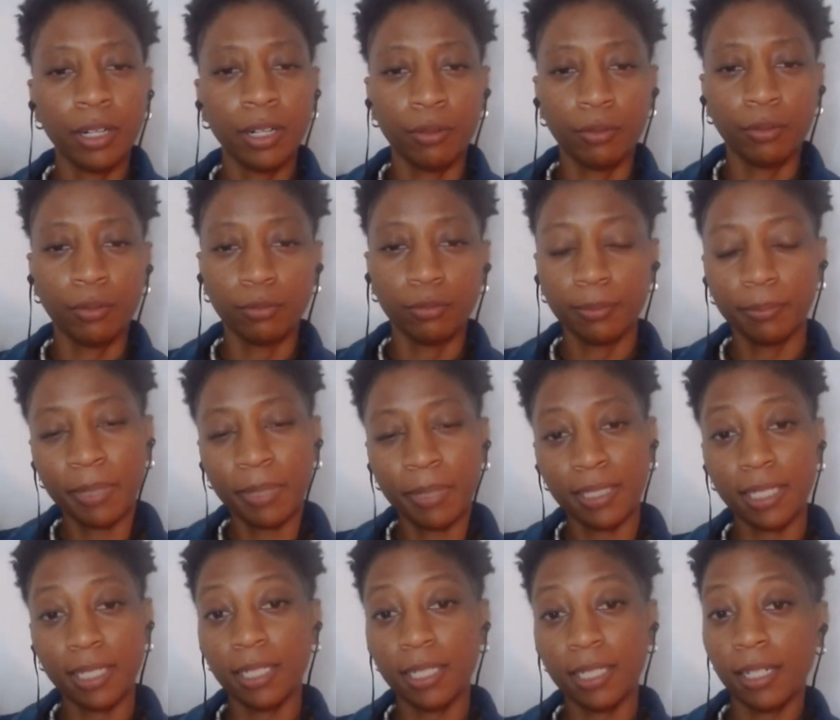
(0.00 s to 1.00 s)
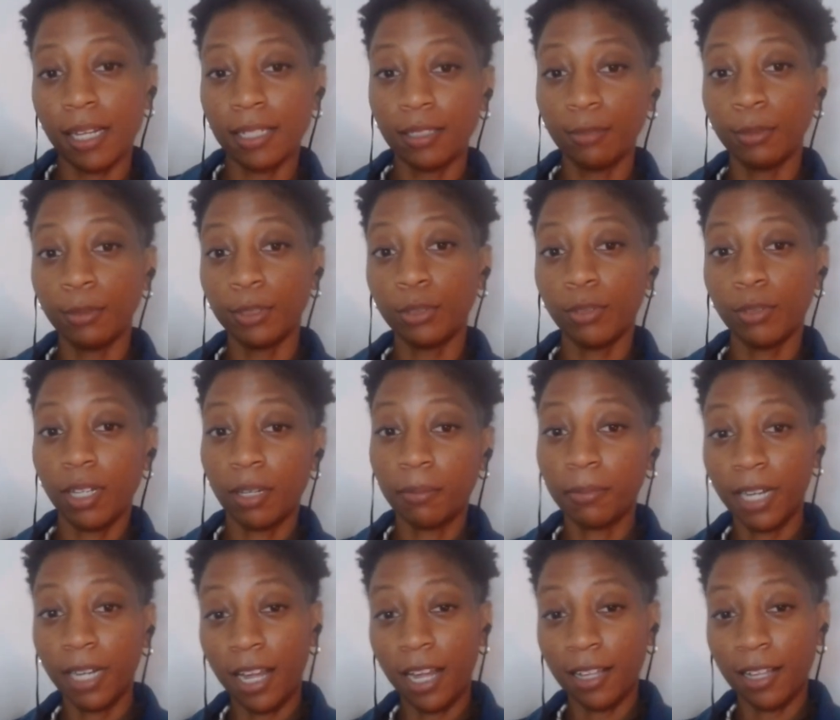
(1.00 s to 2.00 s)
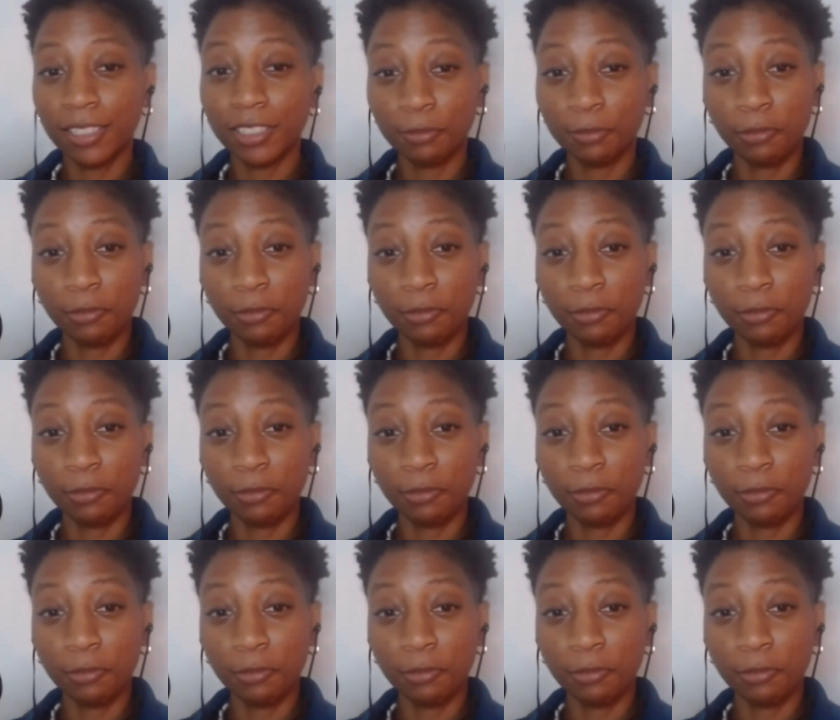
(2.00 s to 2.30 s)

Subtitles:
basically that's what you come to college for,